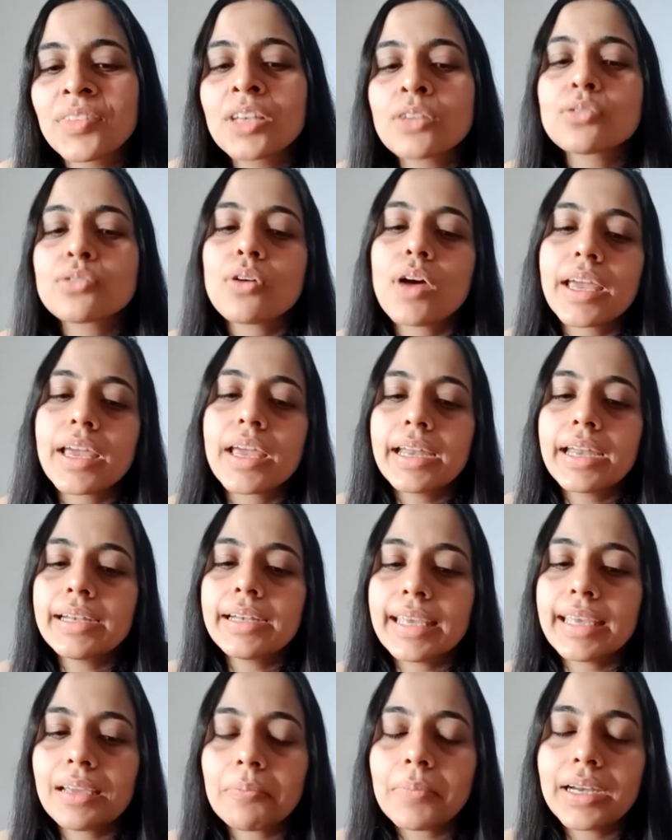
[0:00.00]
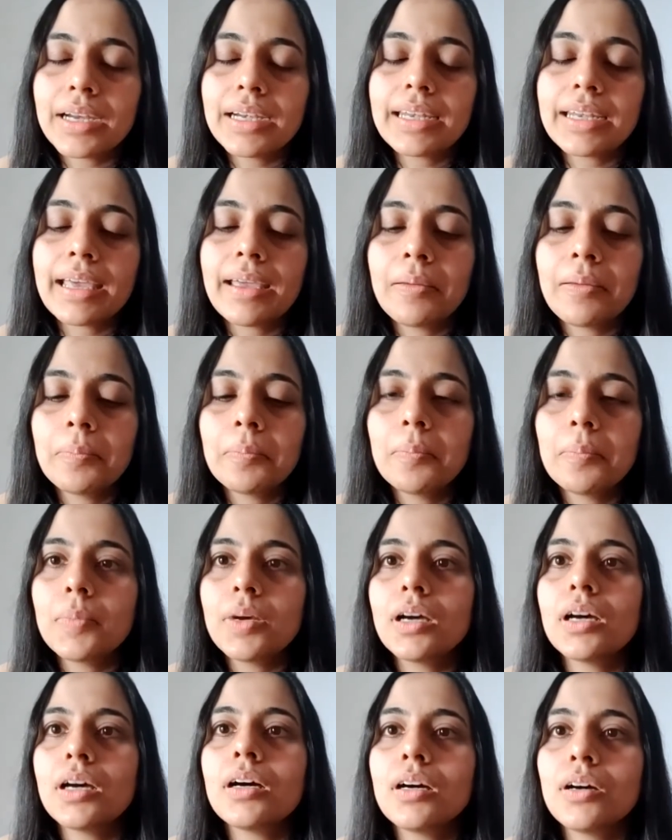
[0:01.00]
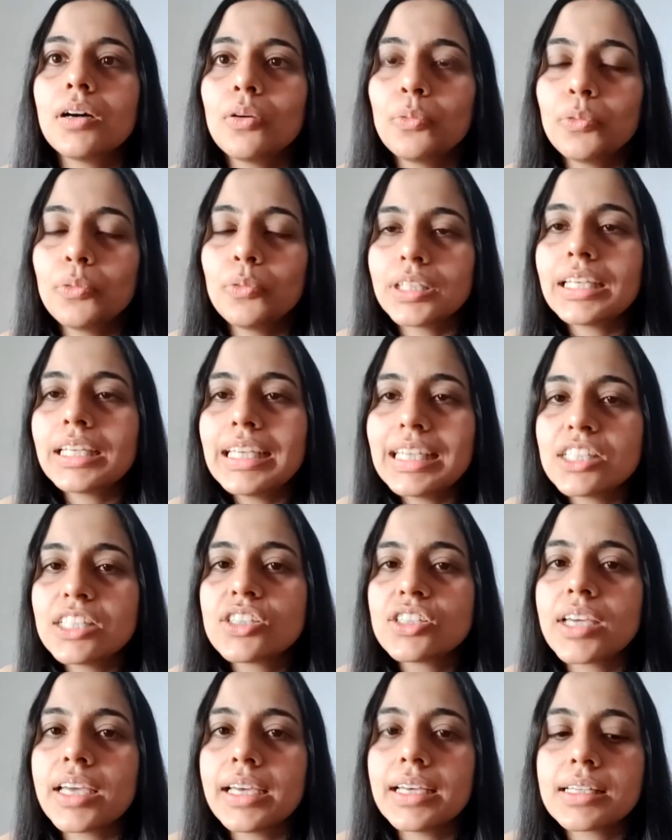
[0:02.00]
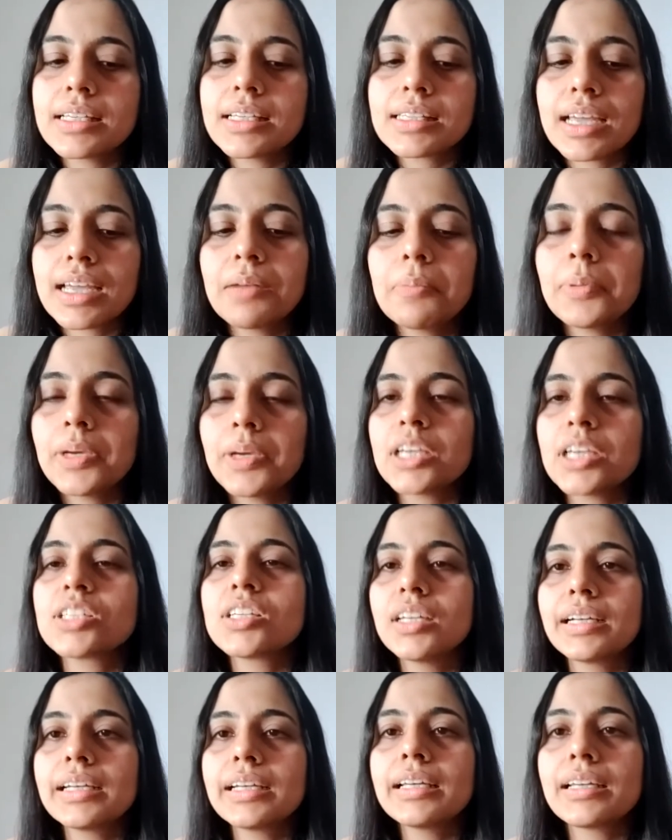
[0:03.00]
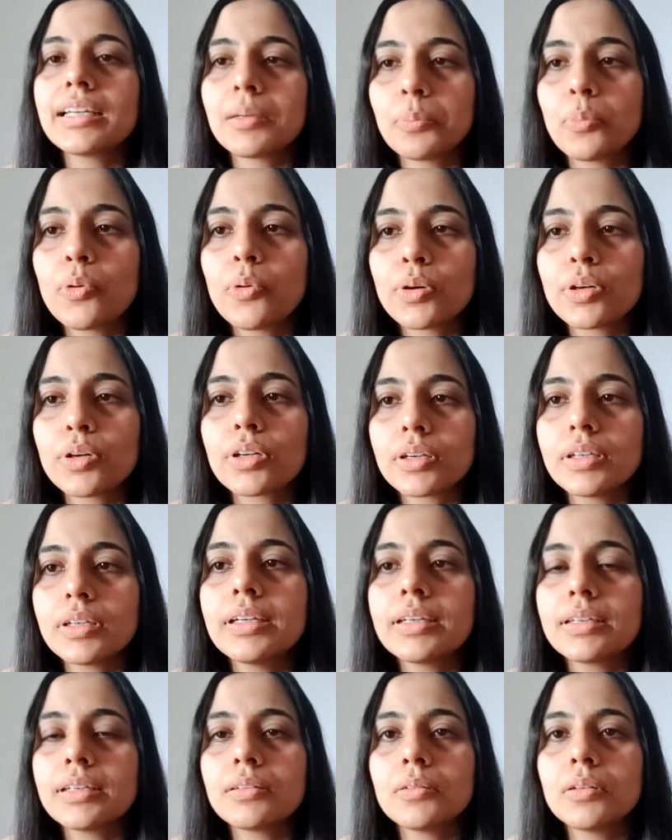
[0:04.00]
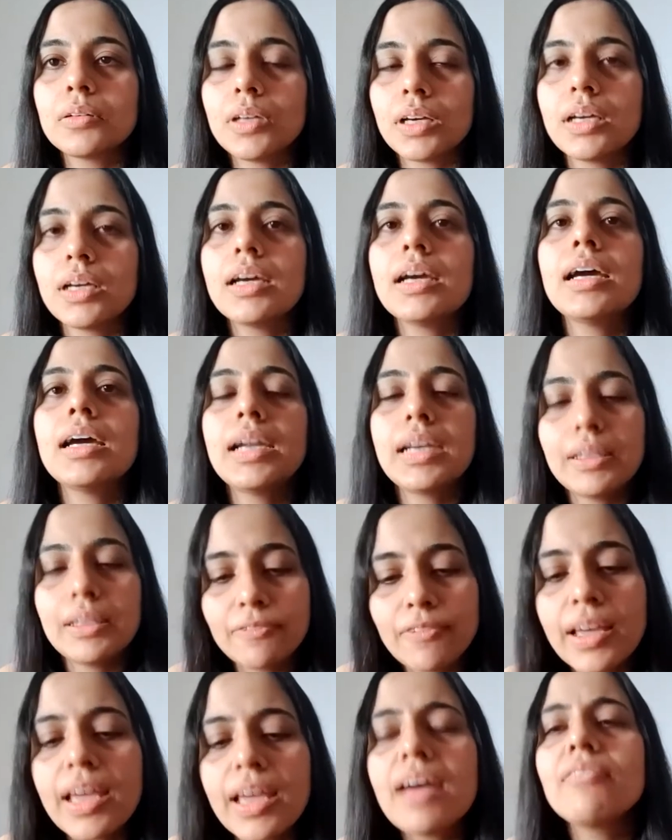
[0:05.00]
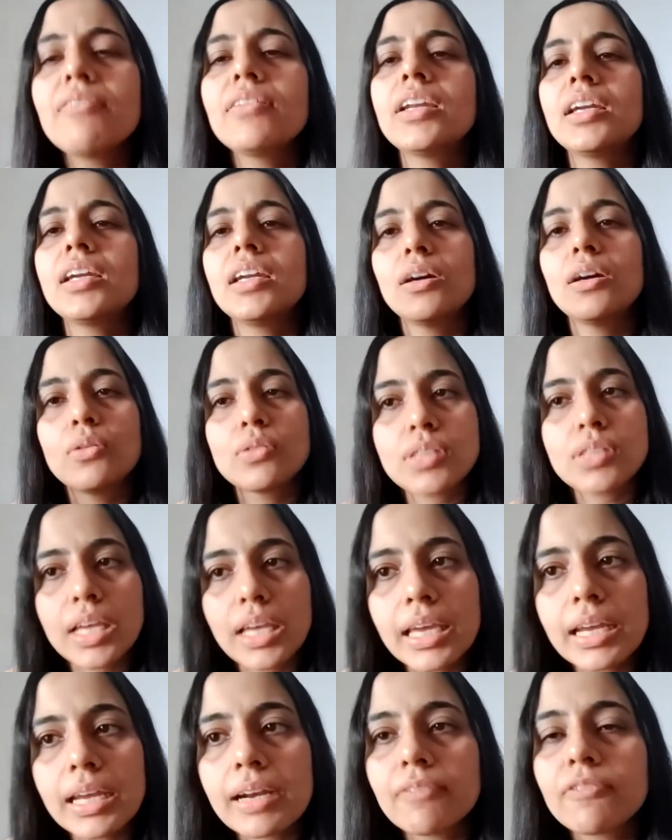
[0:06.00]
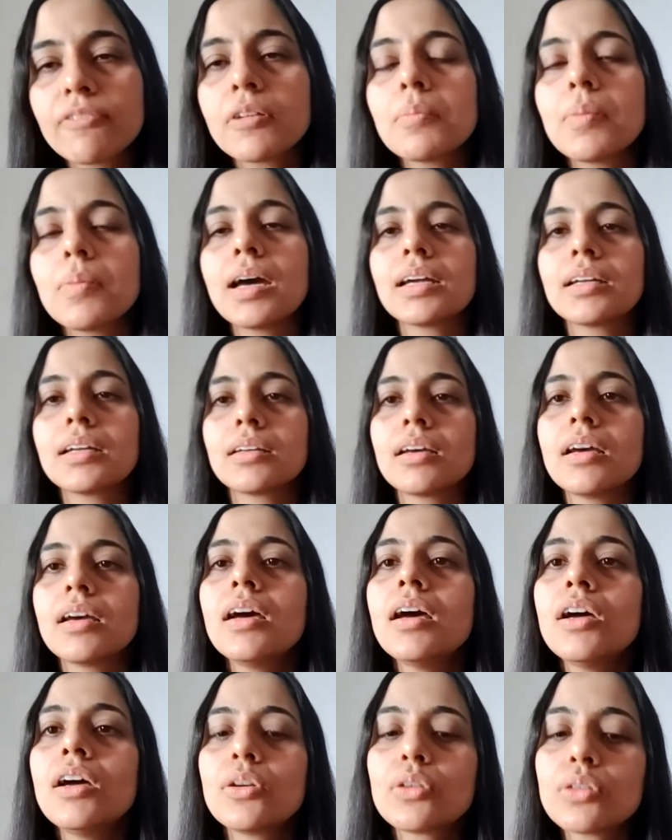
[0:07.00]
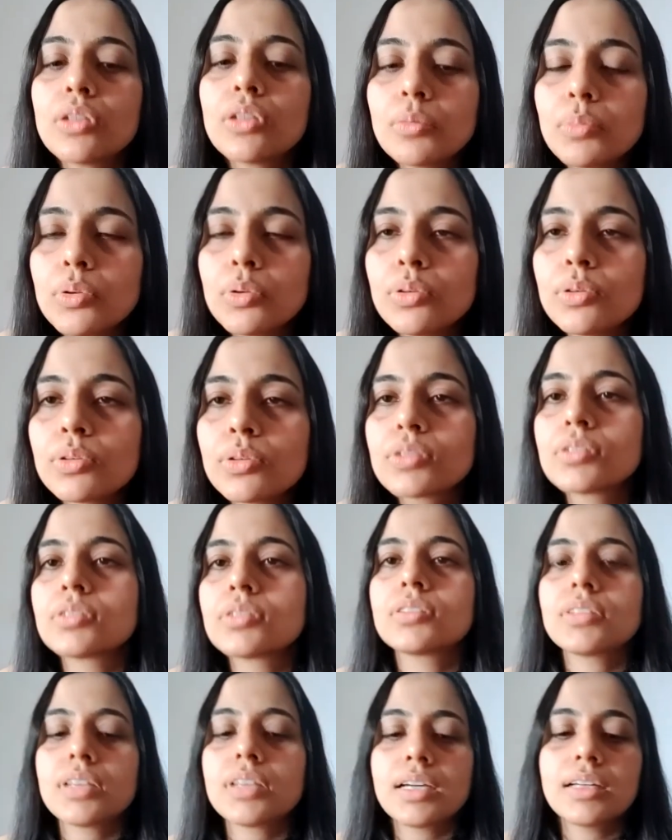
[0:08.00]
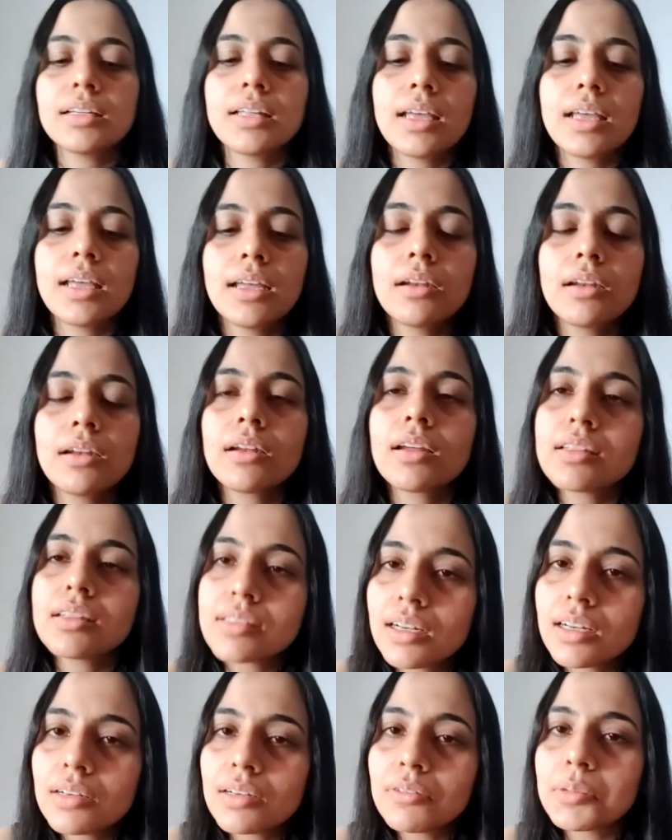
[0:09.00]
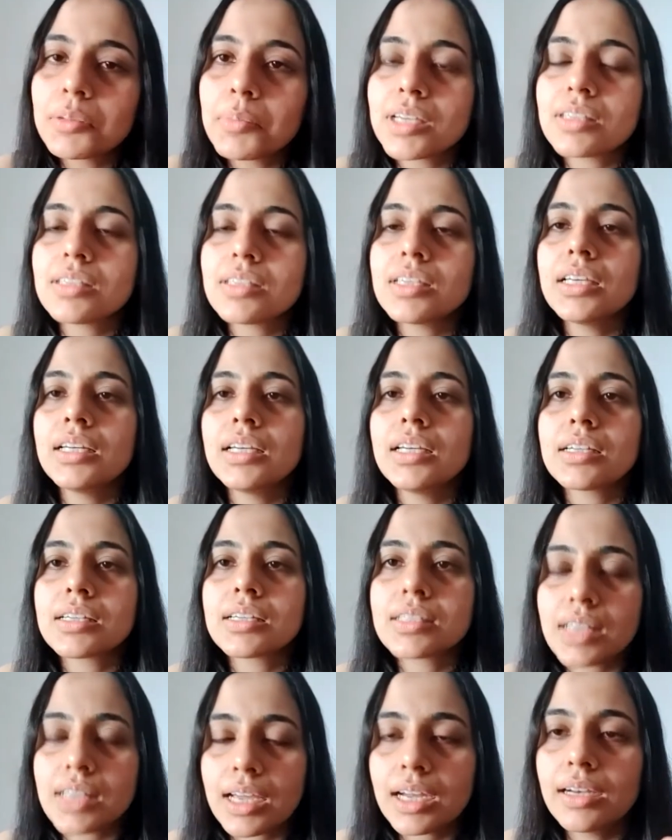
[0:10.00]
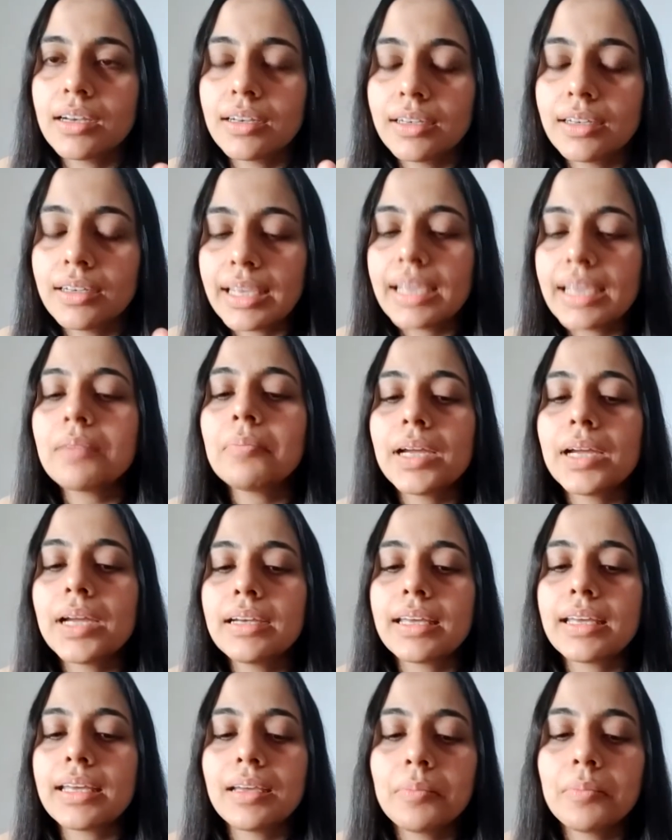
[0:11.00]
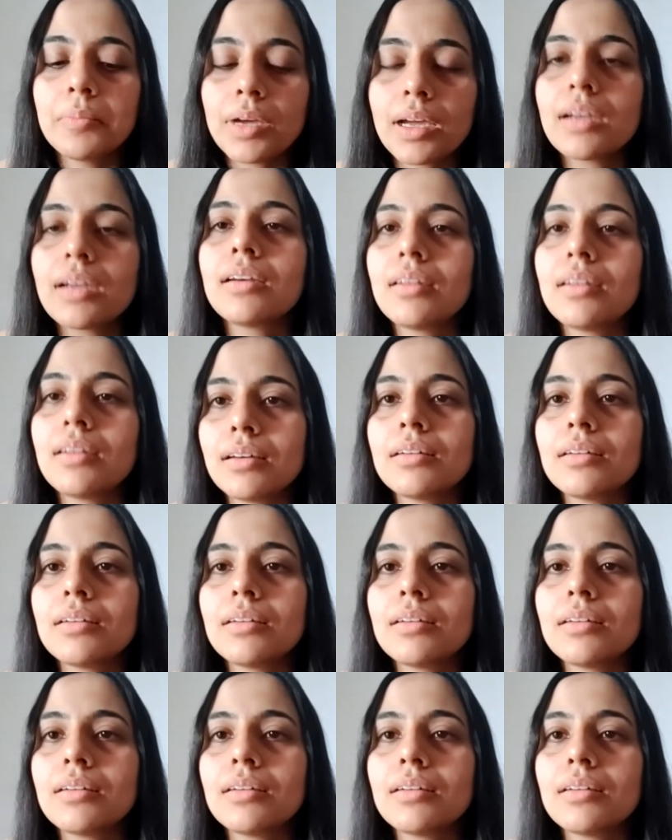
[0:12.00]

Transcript: So I can take my time with each case and patiently report it. And if I have any doubts, I can refer back to the books and then consult with my seniors and take my time and